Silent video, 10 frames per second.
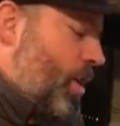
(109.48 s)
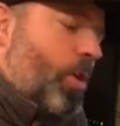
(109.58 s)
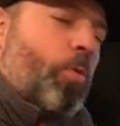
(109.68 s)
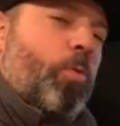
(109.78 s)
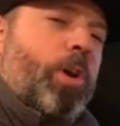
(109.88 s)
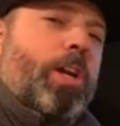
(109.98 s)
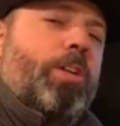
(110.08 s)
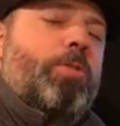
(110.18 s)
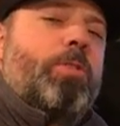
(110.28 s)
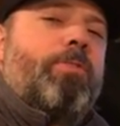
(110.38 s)
We're going to
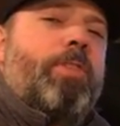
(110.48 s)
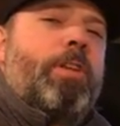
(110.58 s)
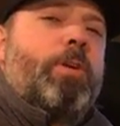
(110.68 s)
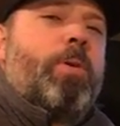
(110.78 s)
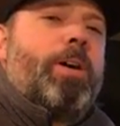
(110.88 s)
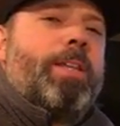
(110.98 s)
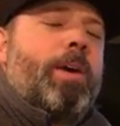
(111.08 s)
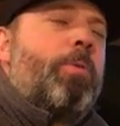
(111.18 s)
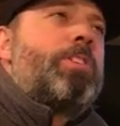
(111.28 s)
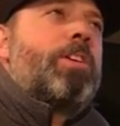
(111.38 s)
do a video on
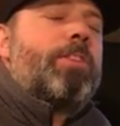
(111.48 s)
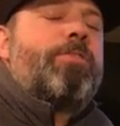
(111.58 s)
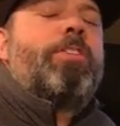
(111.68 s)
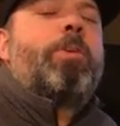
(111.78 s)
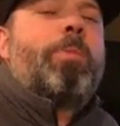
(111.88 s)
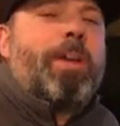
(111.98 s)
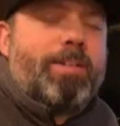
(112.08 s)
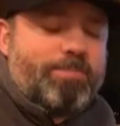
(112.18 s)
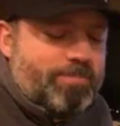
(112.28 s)
that. We started filming